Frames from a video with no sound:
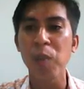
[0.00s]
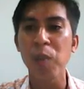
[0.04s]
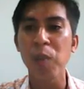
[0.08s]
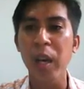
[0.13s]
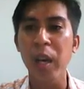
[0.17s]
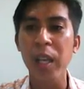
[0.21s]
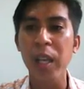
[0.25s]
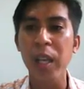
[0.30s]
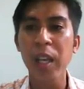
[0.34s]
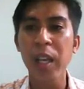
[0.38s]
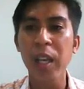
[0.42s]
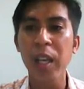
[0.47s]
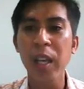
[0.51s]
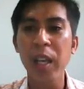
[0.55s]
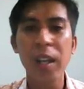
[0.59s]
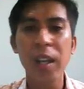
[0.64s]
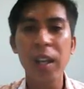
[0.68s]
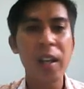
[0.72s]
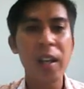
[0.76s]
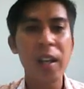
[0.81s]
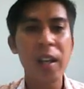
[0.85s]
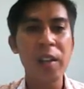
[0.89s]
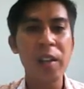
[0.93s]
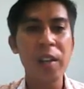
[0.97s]
by
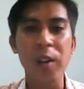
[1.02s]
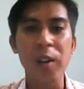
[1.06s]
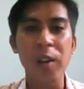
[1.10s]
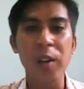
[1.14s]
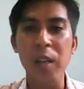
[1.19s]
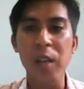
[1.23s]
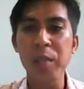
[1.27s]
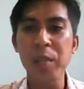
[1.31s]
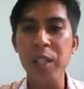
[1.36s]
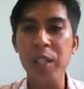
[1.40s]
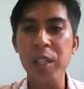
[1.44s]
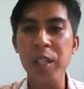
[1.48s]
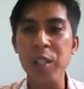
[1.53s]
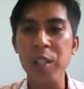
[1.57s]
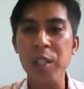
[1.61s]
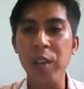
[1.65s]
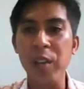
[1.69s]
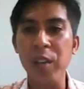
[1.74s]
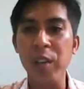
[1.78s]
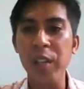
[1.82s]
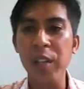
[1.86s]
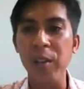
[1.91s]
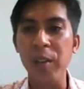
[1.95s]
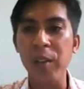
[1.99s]
your
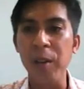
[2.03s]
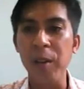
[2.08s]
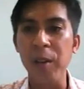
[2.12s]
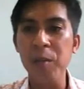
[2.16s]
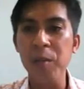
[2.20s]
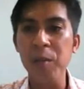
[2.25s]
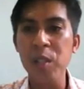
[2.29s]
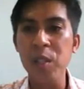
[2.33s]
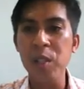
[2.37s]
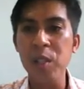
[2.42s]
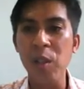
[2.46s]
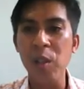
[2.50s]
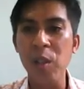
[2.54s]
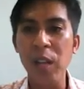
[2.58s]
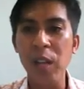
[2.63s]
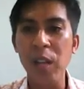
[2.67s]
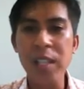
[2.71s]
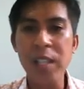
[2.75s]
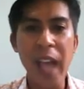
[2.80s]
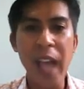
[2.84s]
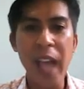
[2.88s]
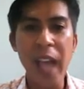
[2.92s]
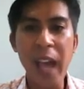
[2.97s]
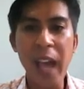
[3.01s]
administrator. So
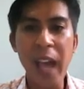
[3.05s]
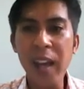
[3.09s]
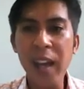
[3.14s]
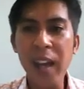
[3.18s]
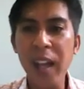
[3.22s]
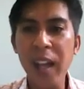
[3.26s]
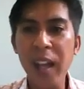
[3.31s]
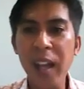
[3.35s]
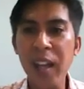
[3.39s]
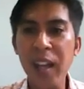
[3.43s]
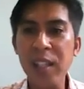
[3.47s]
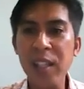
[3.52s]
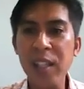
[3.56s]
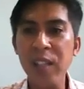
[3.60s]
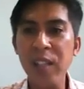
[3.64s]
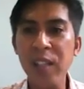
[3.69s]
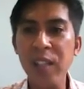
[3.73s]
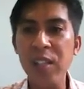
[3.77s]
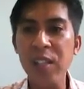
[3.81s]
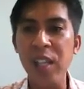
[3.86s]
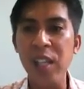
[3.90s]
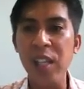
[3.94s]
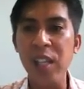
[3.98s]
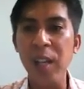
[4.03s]
let's add an
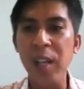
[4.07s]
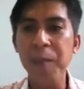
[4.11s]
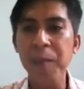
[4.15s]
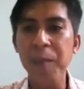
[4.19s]
activity